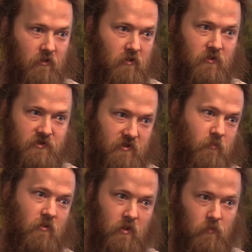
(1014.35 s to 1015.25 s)
are causing
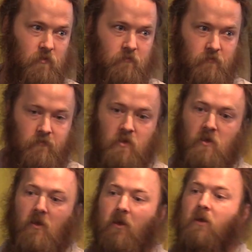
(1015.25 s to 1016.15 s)
the problem.
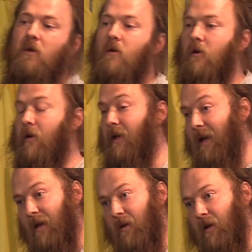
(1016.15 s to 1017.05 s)

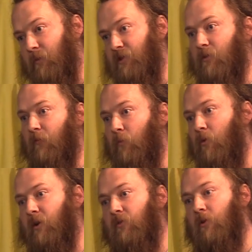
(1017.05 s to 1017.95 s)
Again, I would sort of
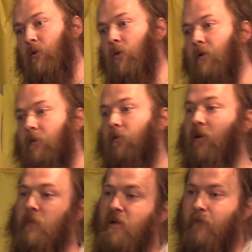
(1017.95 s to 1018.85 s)
point to the
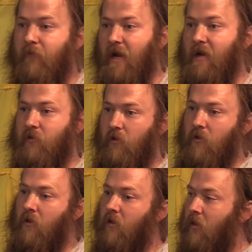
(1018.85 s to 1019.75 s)
limiting
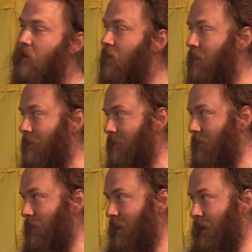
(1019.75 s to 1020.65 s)
factor.
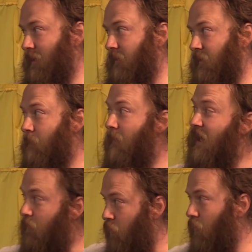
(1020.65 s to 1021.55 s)
And the
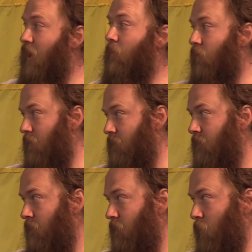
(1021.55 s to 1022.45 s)
main
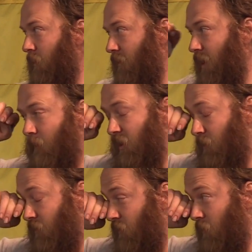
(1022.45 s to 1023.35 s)
problem with not being
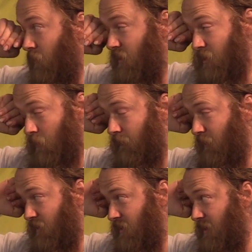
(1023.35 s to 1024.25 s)
able to do this sort of
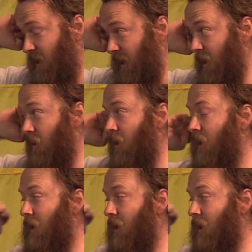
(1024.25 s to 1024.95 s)
thing today